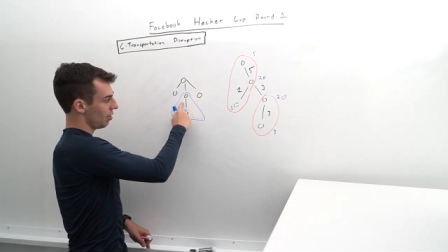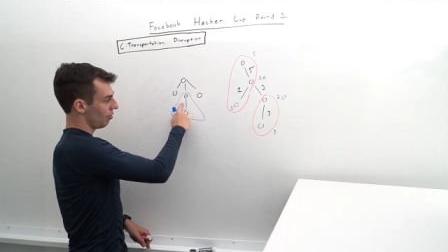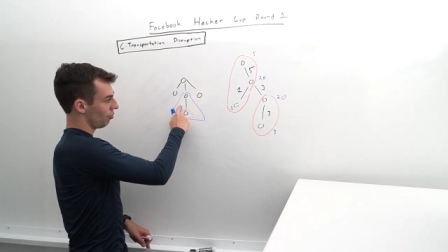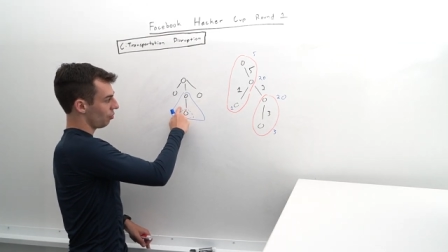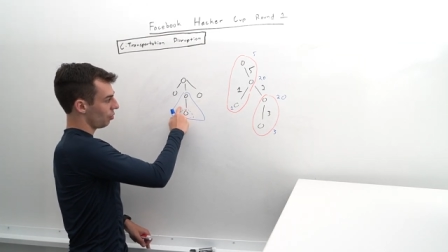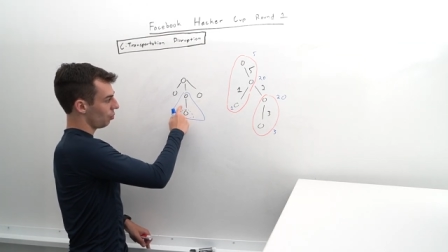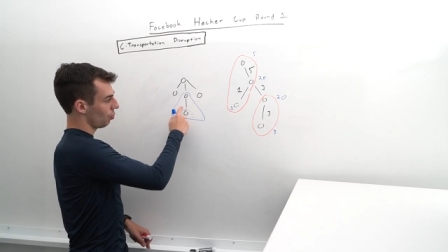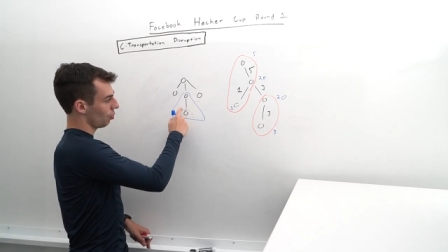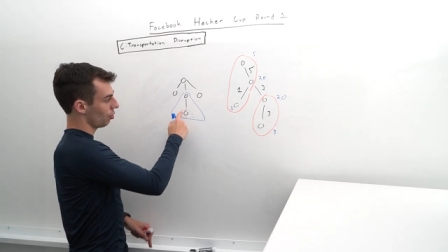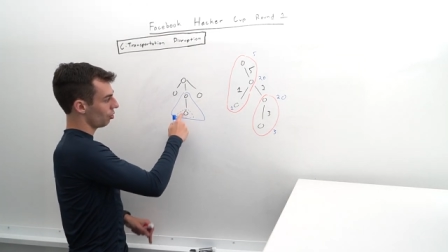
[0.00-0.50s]
if
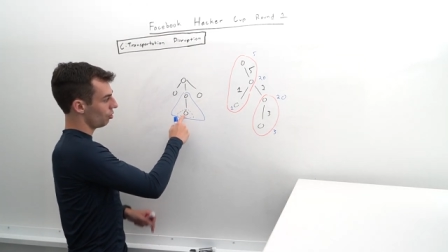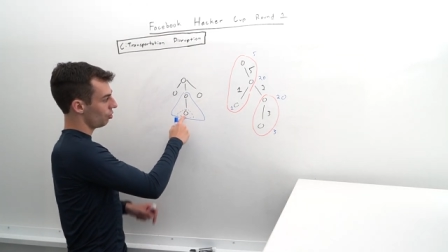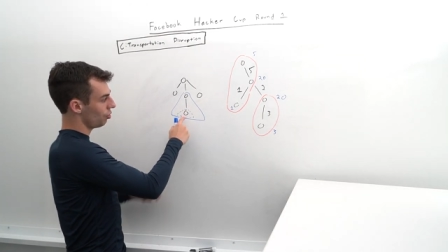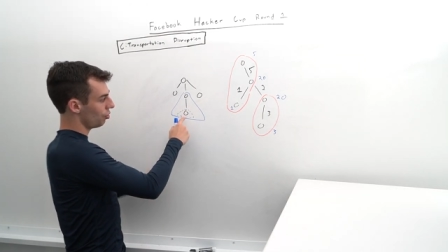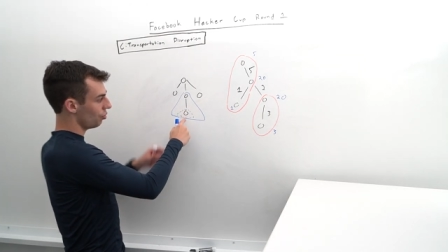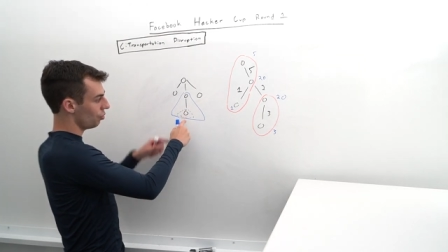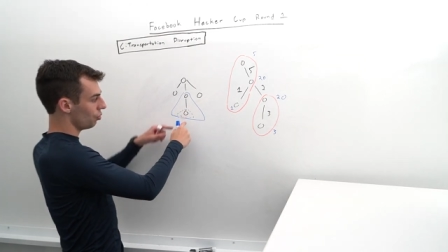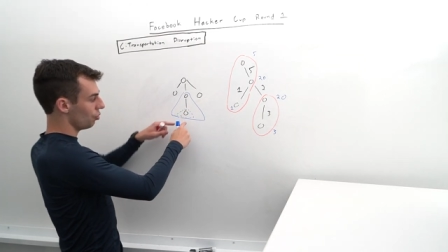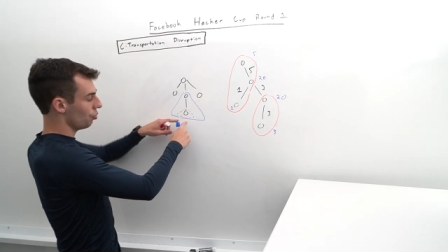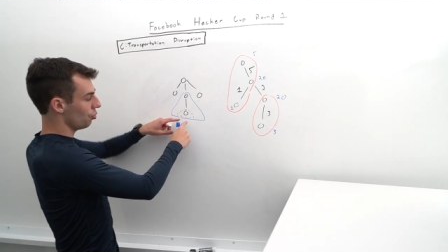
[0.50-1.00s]
we were
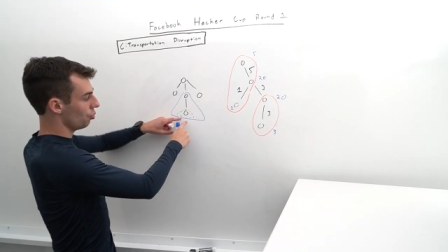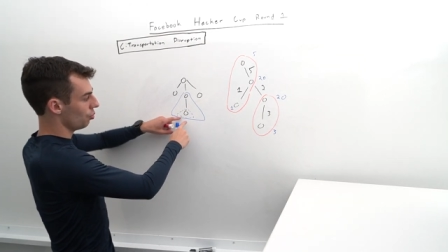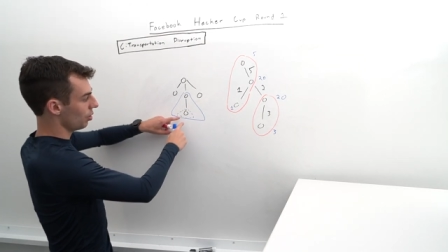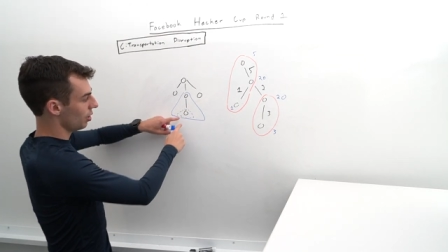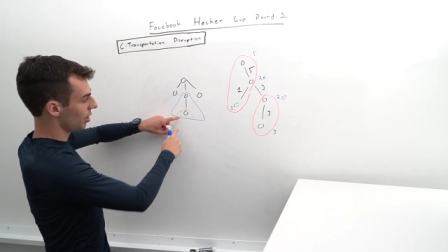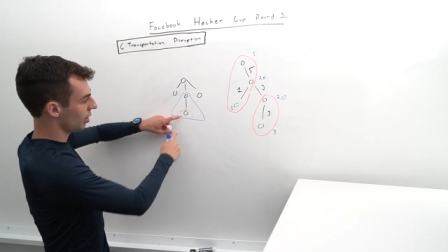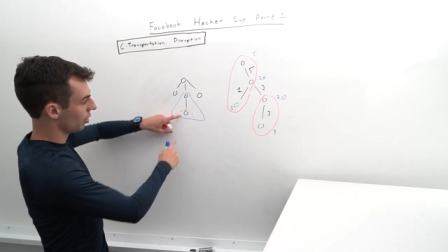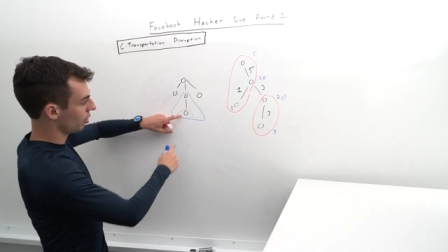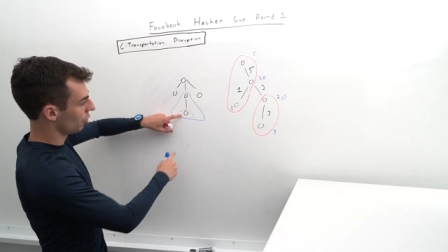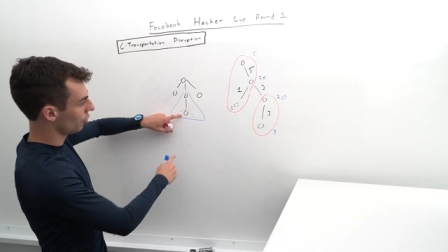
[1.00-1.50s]
to
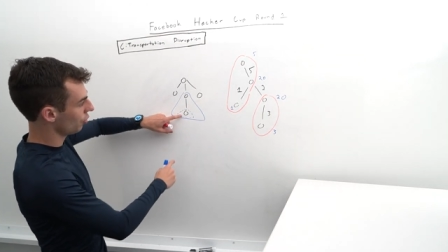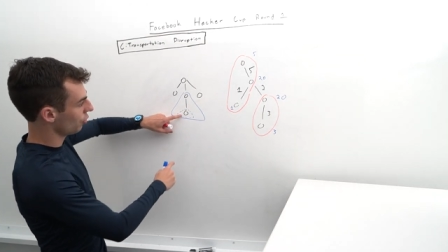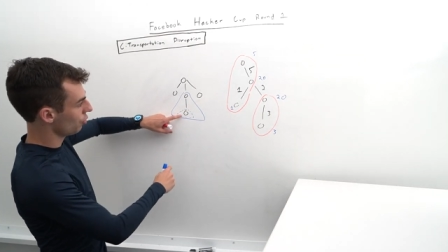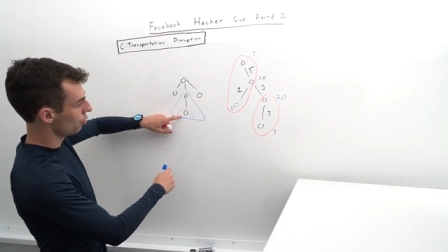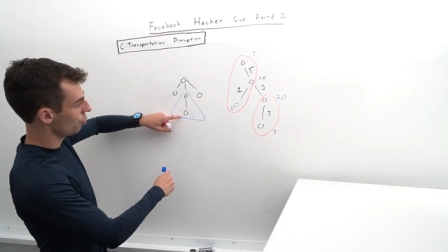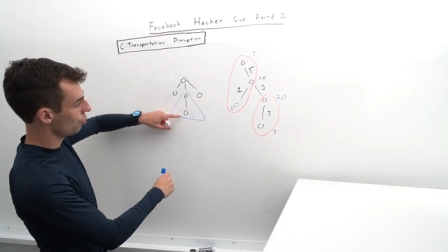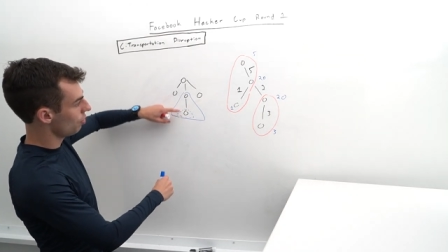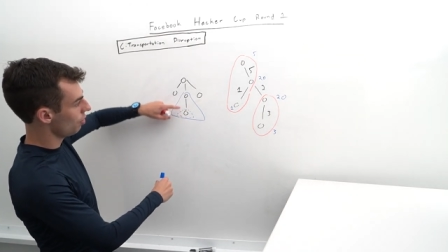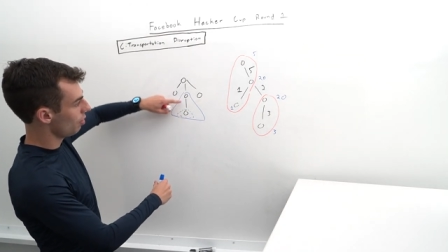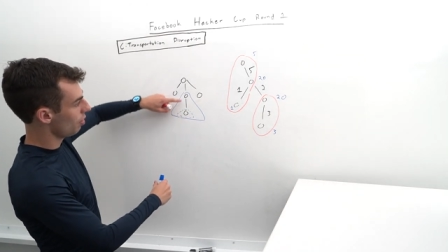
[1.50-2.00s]

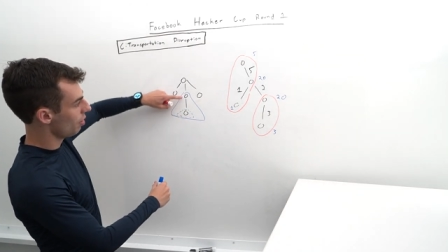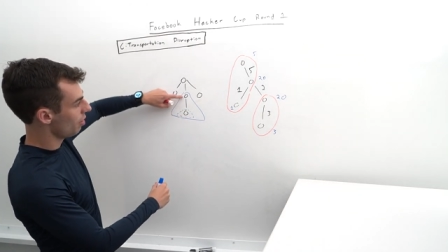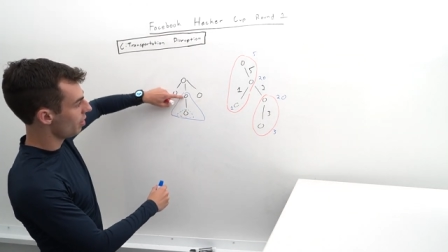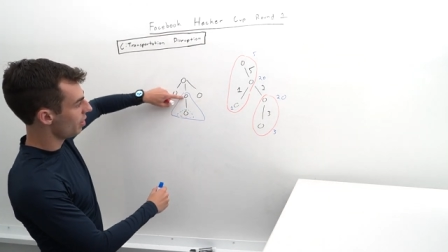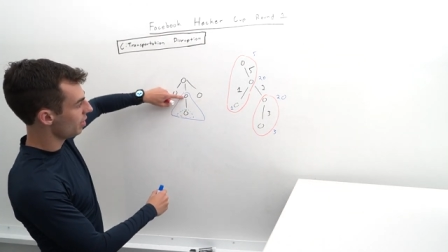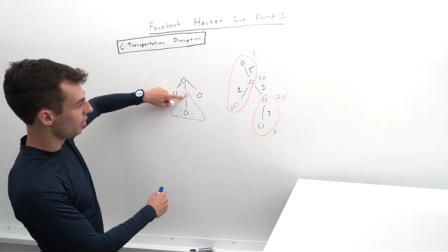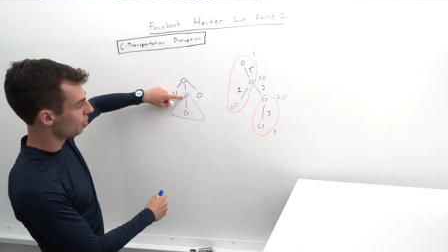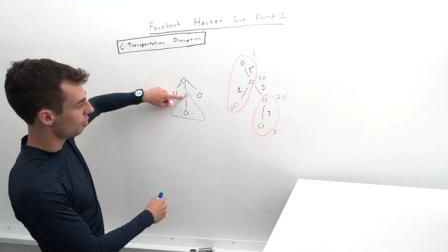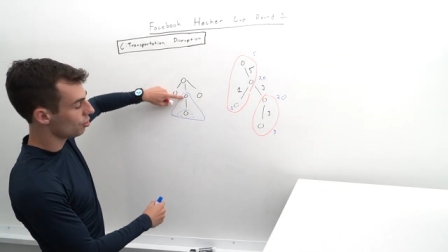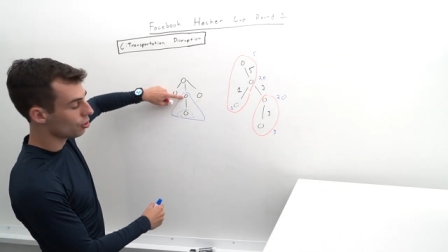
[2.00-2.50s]
include
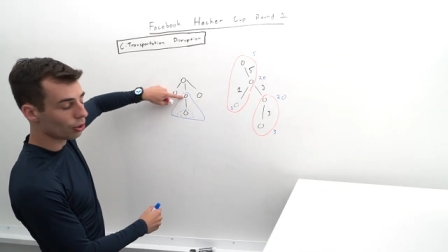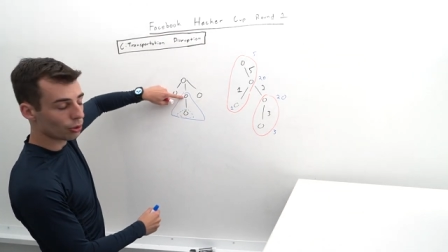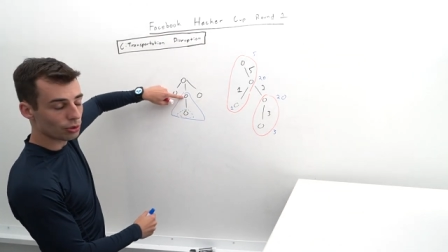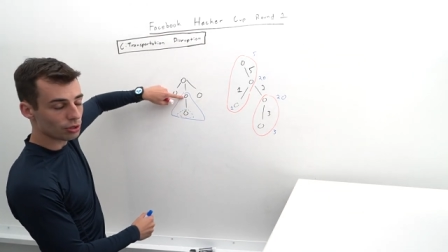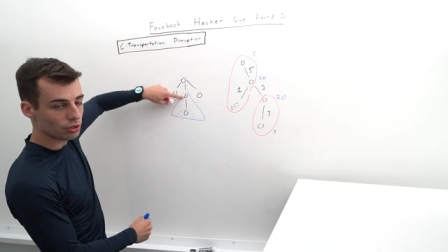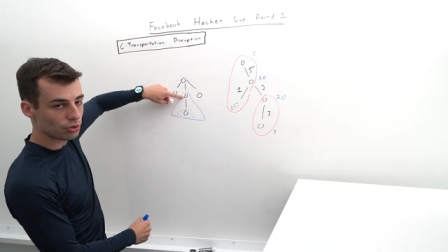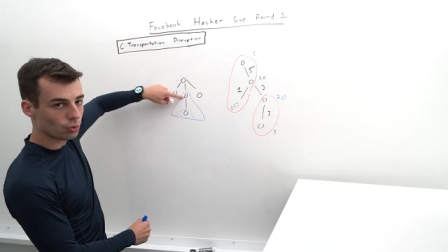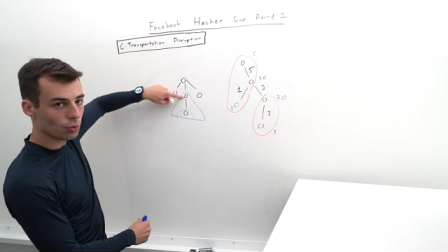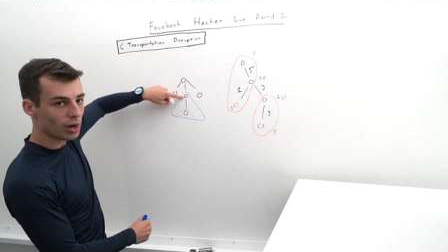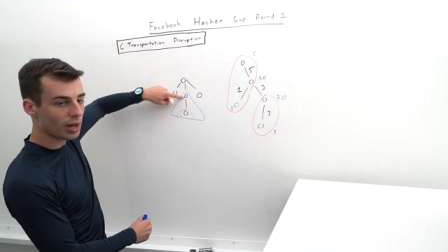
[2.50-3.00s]
this node
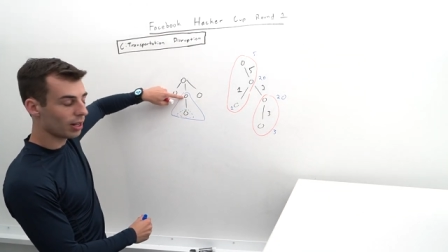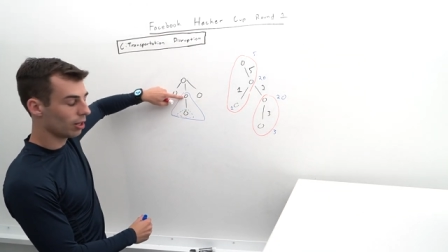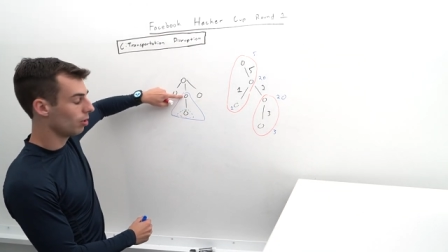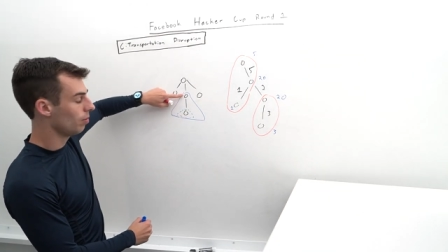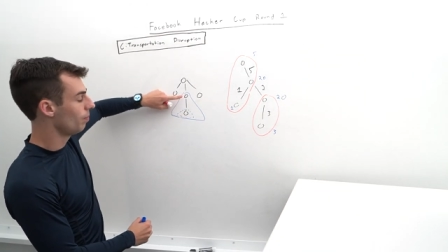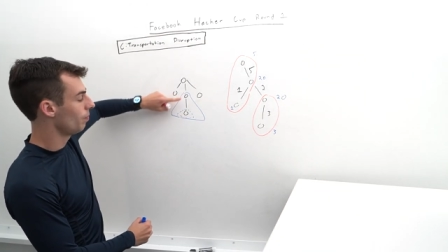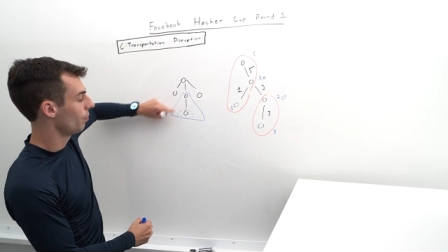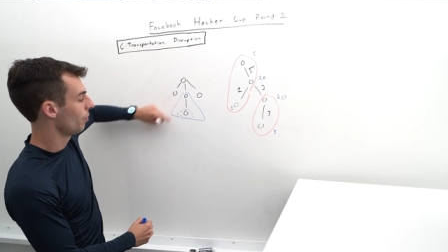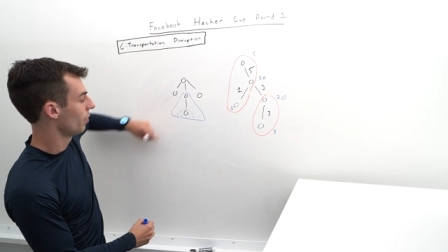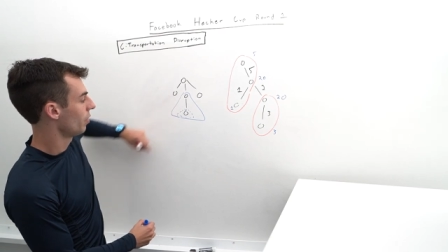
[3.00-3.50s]
as well,